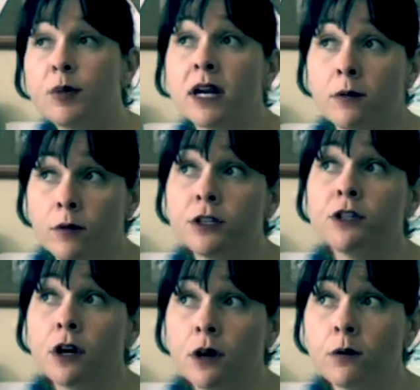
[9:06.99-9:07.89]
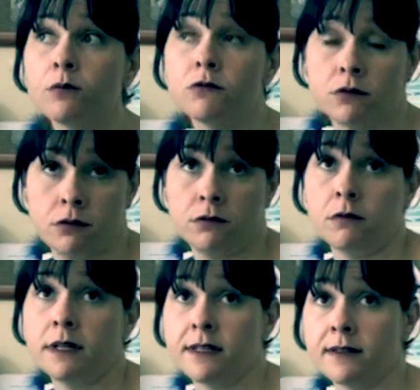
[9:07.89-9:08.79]
But I would go
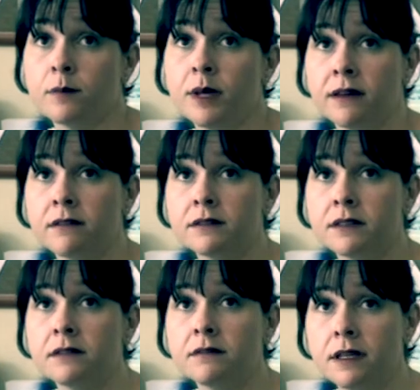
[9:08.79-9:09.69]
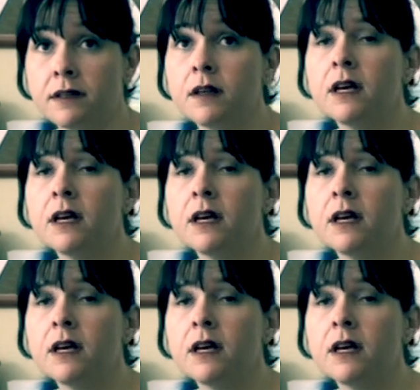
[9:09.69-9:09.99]
to attend the panels, and